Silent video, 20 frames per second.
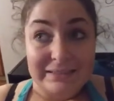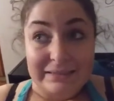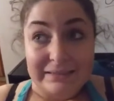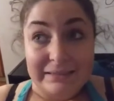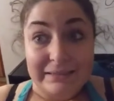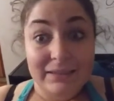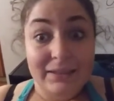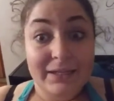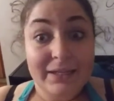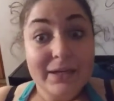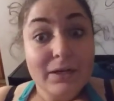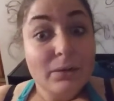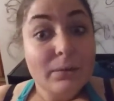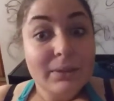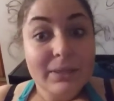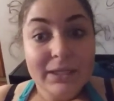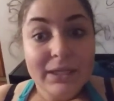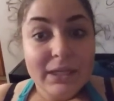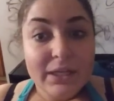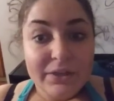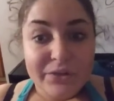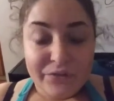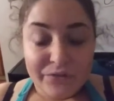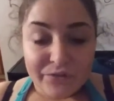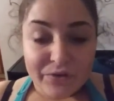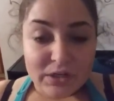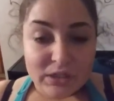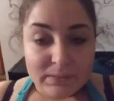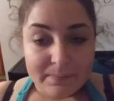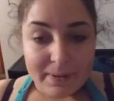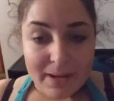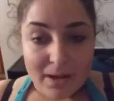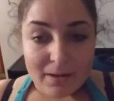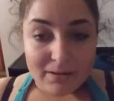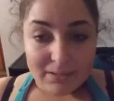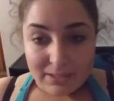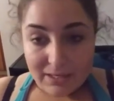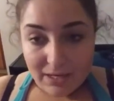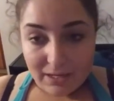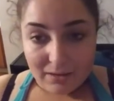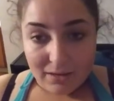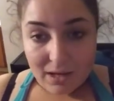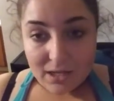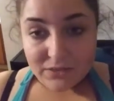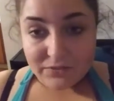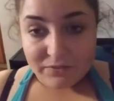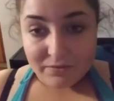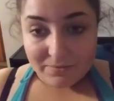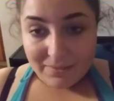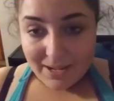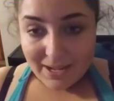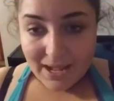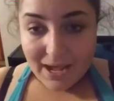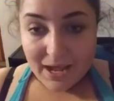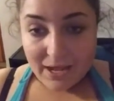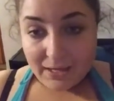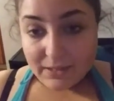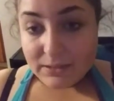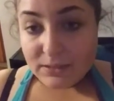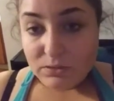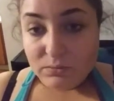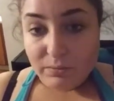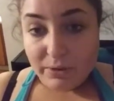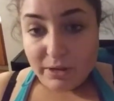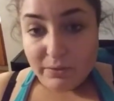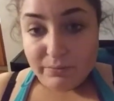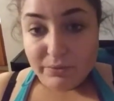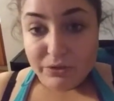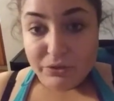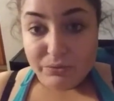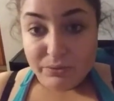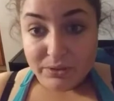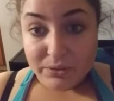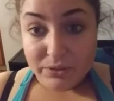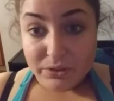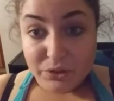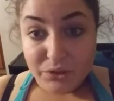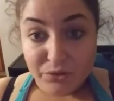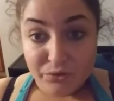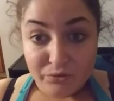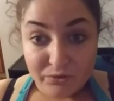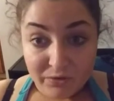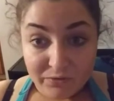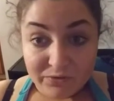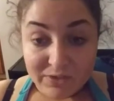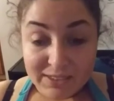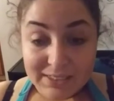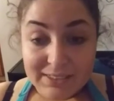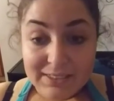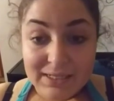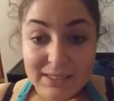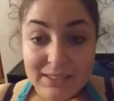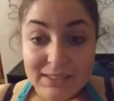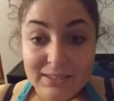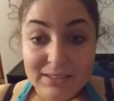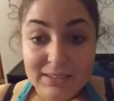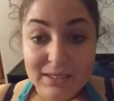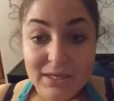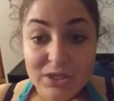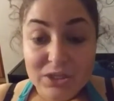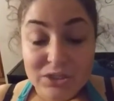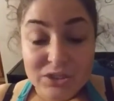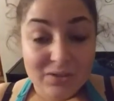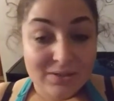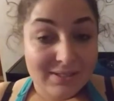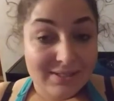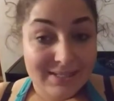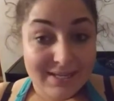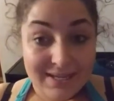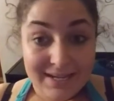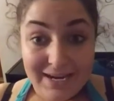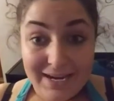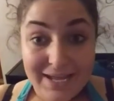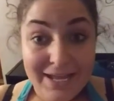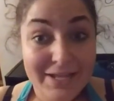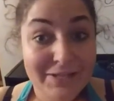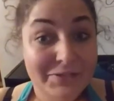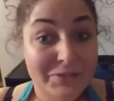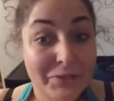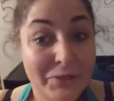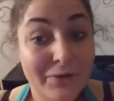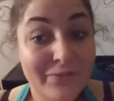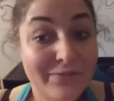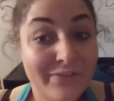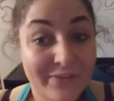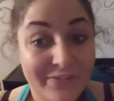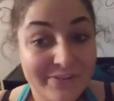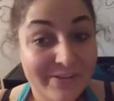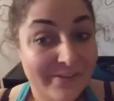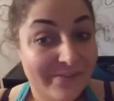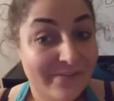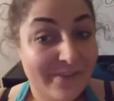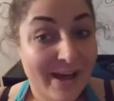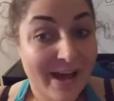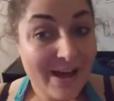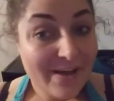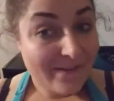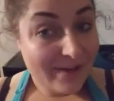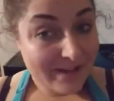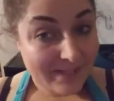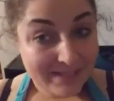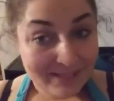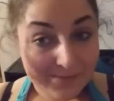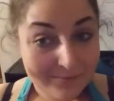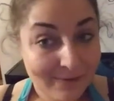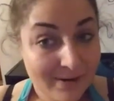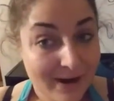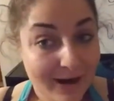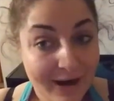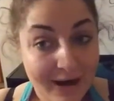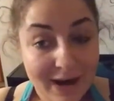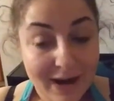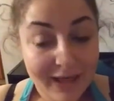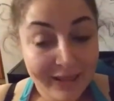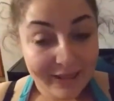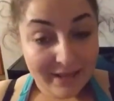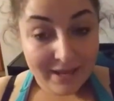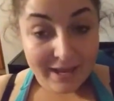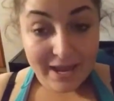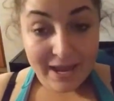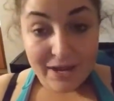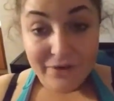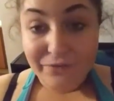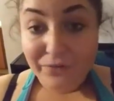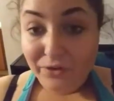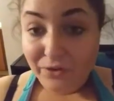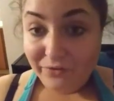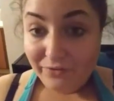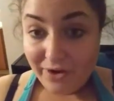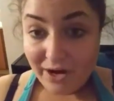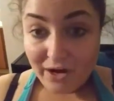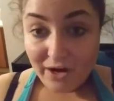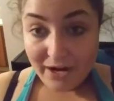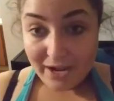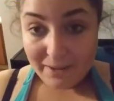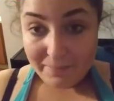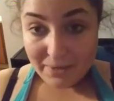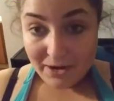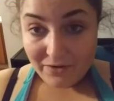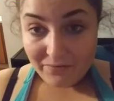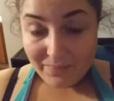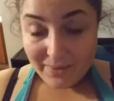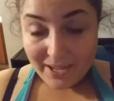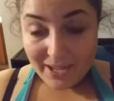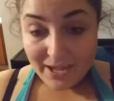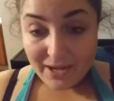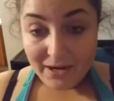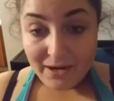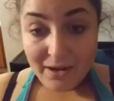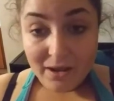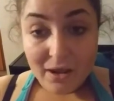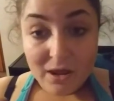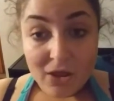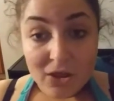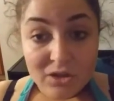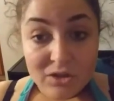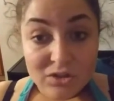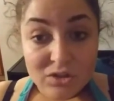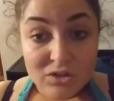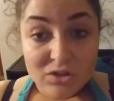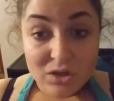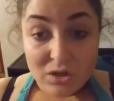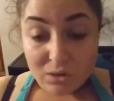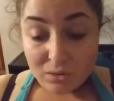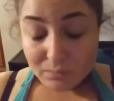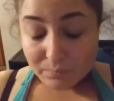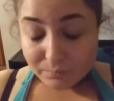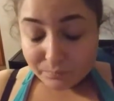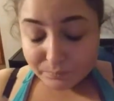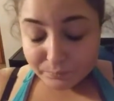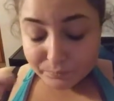literally the first pound that I lost from my highest weight, which was 256. So the second I hit 255, I swear, like a handful of hair came out of my head. So